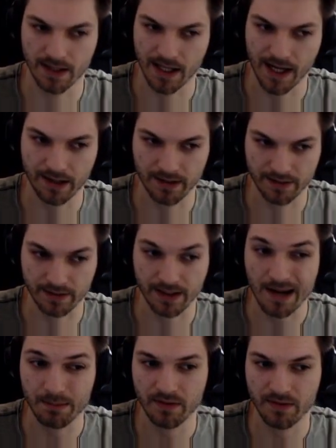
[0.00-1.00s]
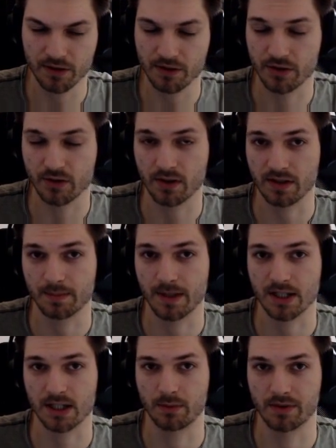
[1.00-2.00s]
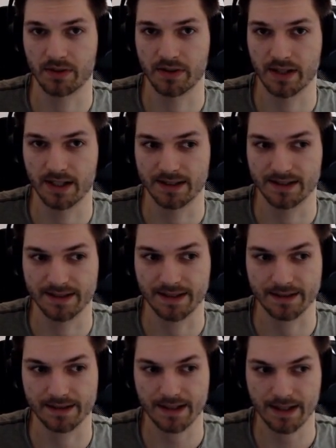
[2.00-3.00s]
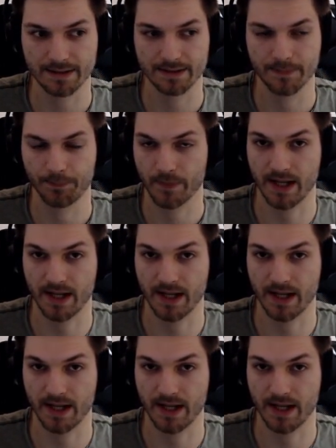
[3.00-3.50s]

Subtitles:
Lioness can be very strong, especially with 6 stacks.